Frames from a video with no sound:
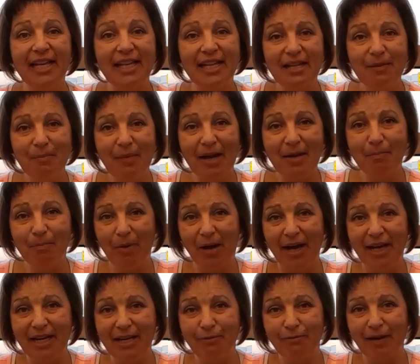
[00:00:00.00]
getting my
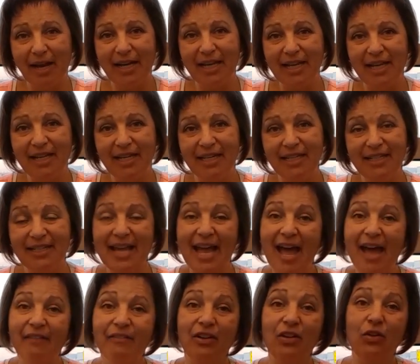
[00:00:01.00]
body ready to
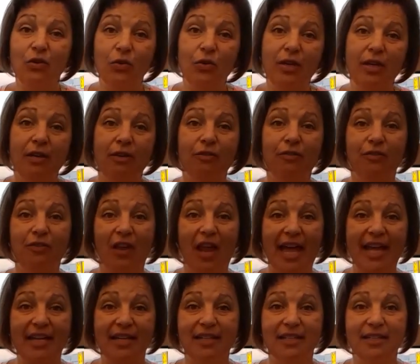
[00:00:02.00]
have a good
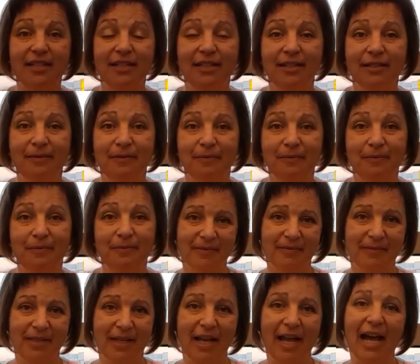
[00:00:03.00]
flight.
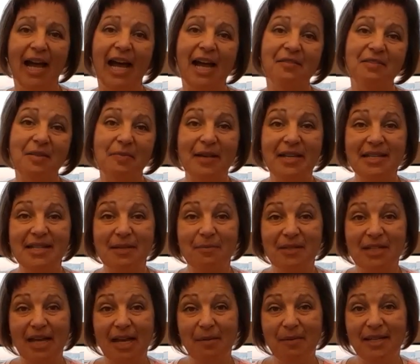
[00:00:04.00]
I've spent some
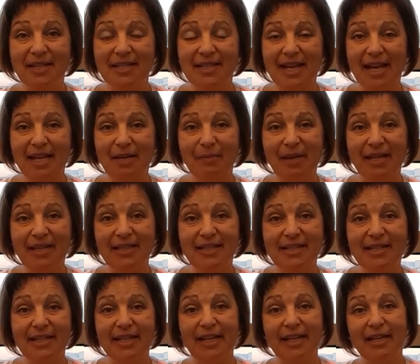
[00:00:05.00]
time in side bent
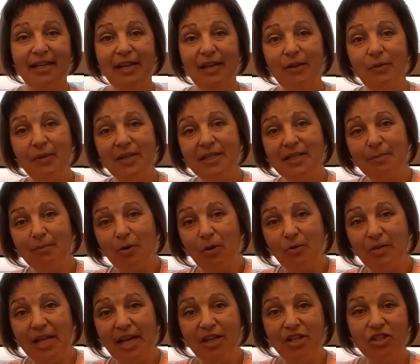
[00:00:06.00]
sitting with some
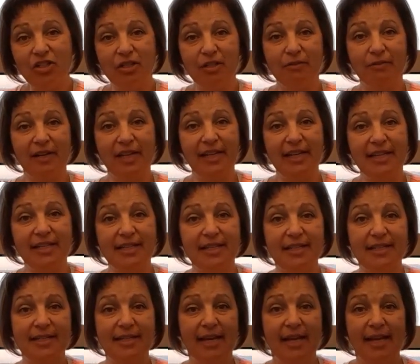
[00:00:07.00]
rotational
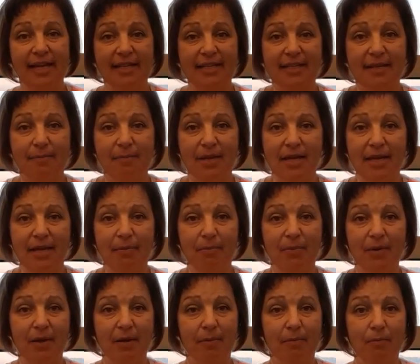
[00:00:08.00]
releases, some hip
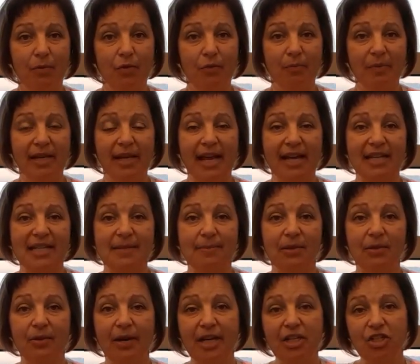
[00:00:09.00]
movement
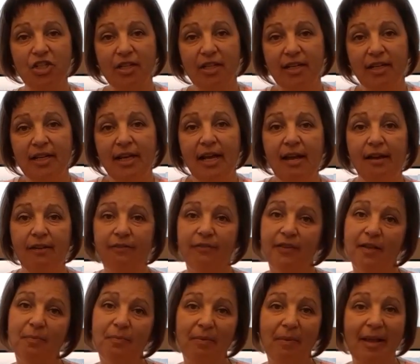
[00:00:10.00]
exploration,
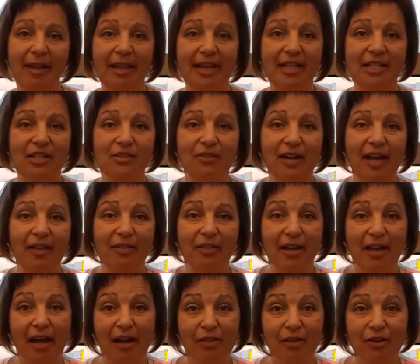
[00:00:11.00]
flipped my legs around the
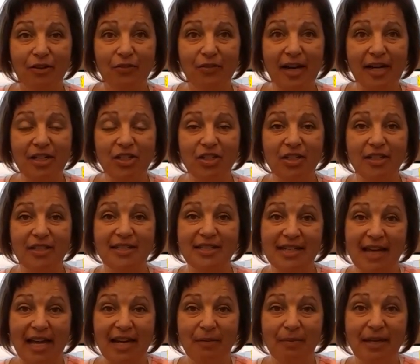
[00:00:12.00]
other direction,
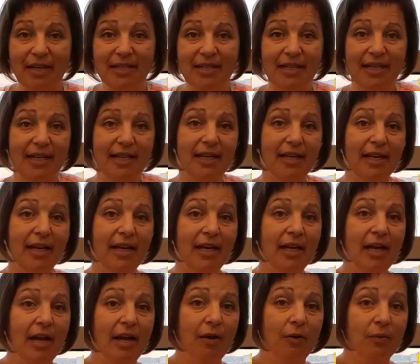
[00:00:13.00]
side bent again
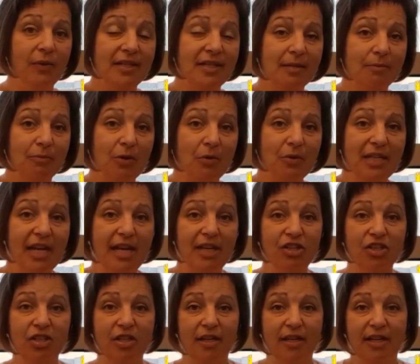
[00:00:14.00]
with some
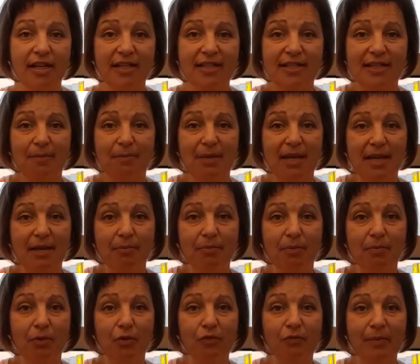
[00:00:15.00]
rotation, some hip
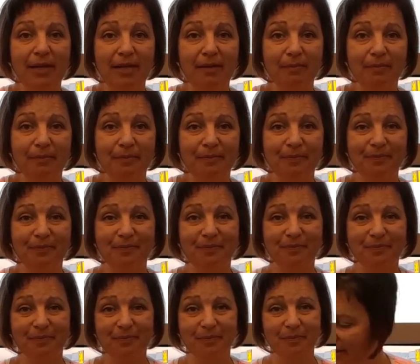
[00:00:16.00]
movement.
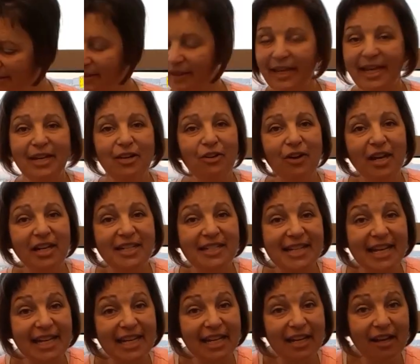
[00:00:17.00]
Later on, as
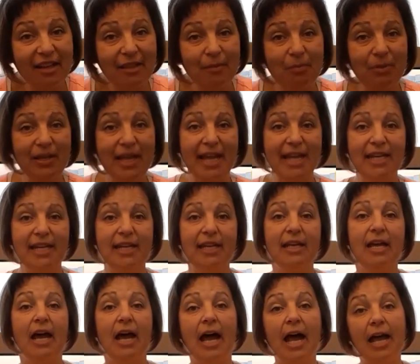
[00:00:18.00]
I get on the plane,
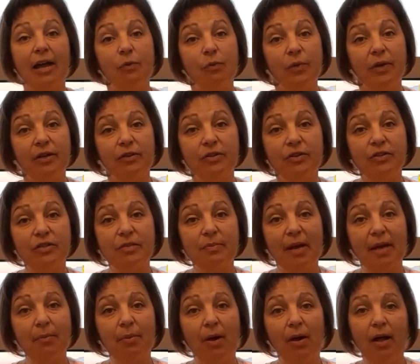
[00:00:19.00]
I will use
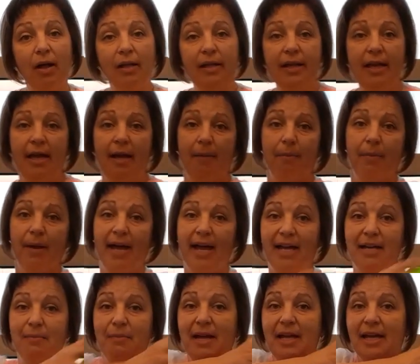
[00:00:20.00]
my ball
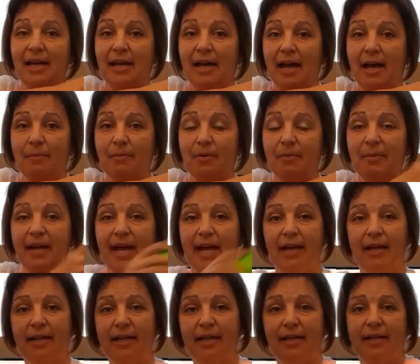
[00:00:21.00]
behind my upper back,
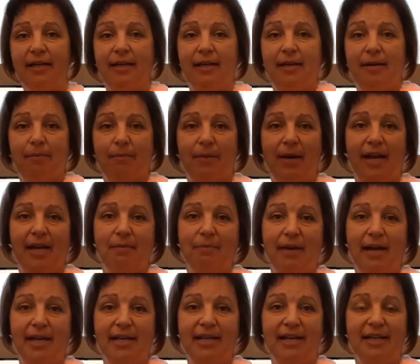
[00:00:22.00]
behind
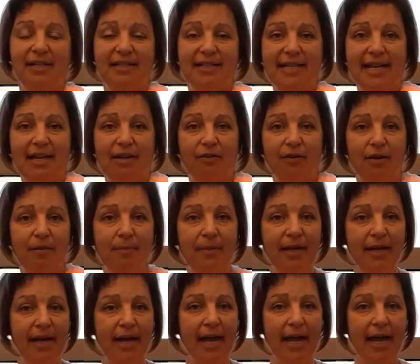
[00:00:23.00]
my sacrum,
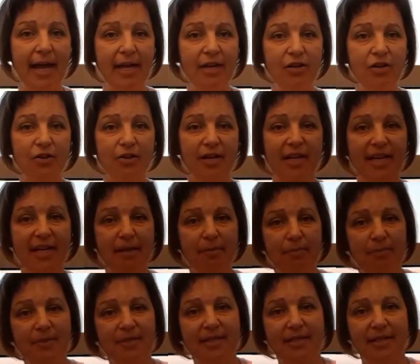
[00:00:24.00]
under
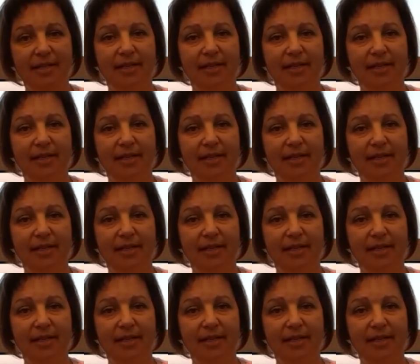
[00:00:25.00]
hips,